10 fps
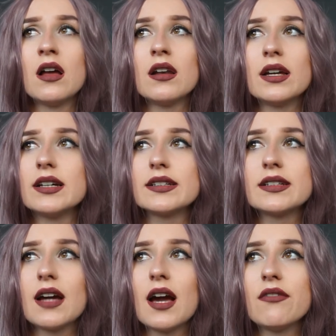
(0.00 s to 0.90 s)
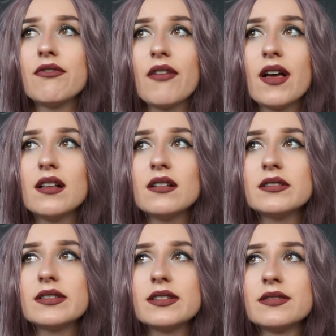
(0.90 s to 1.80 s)
like I
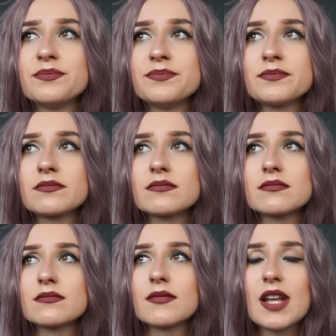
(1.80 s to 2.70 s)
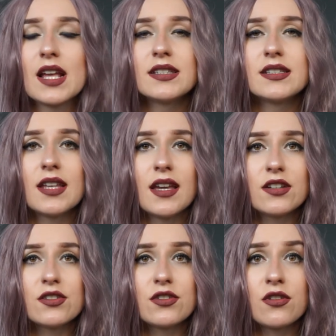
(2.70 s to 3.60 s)
felt it's the
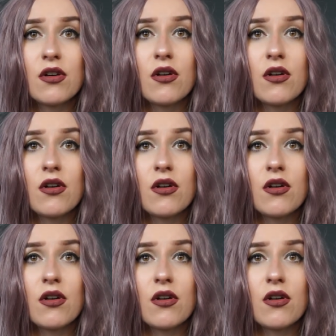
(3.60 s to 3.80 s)
end